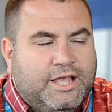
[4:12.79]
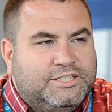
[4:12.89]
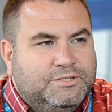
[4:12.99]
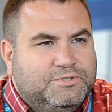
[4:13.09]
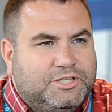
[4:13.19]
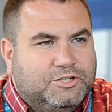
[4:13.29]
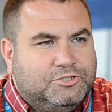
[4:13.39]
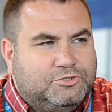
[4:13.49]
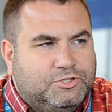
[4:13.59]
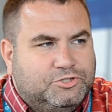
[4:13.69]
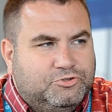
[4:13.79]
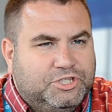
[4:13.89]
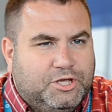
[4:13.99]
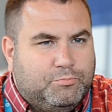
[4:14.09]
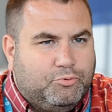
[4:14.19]
it seems like there's
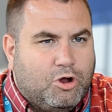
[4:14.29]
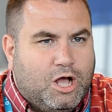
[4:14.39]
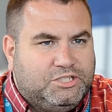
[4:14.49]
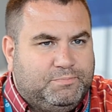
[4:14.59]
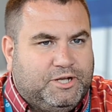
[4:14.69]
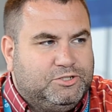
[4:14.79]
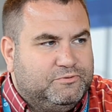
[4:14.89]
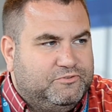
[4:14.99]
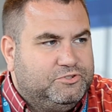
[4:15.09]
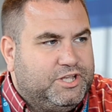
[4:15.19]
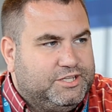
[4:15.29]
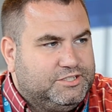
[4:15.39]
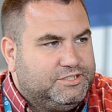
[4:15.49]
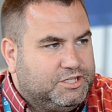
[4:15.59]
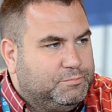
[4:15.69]
really a broad spectrum of use
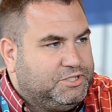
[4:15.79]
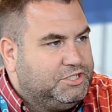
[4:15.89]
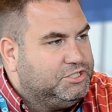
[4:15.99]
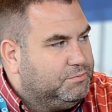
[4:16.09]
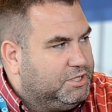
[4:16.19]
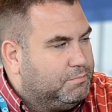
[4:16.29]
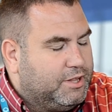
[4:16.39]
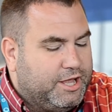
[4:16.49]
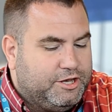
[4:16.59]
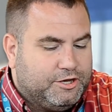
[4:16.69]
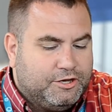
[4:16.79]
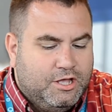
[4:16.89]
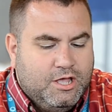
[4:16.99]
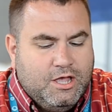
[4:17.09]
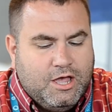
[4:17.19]
cases that could potentially be applied here.
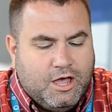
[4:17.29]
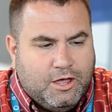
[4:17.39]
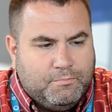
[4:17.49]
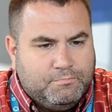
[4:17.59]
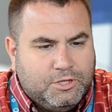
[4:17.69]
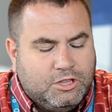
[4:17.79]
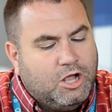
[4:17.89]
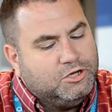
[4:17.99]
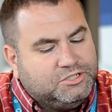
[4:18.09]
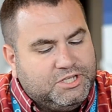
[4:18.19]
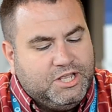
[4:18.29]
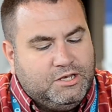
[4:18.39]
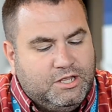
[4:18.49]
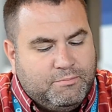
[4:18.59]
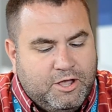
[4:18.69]
Lars,
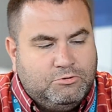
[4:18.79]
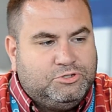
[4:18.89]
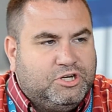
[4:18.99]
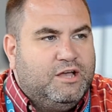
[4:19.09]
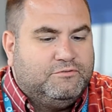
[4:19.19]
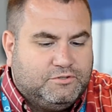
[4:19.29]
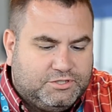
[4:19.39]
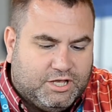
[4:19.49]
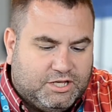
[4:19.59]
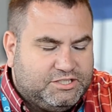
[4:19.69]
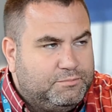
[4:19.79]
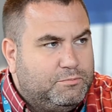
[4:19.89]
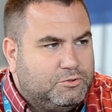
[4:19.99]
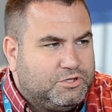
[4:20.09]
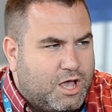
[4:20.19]
in my own travels, some of the
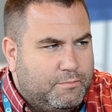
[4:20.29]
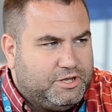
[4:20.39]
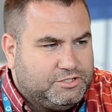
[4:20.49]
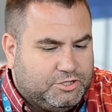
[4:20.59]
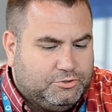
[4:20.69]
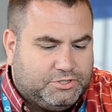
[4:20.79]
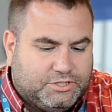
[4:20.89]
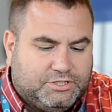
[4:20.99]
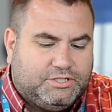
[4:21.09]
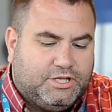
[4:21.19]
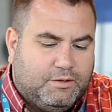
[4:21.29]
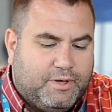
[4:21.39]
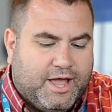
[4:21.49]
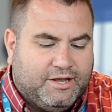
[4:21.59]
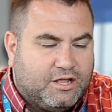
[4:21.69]
most common excuses
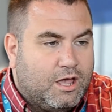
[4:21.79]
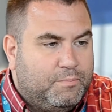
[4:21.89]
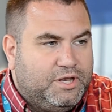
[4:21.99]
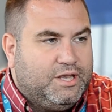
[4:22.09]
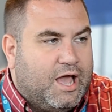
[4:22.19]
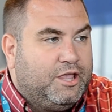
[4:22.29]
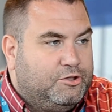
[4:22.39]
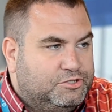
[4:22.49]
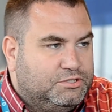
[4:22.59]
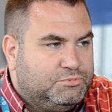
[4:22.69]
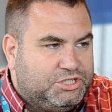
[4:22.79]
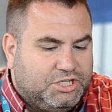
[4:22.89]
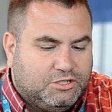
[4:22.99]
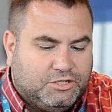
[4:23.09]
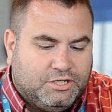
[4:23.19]
behind a company not using
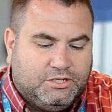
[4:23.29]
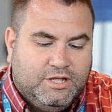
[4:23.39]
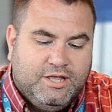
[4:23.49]
machine learning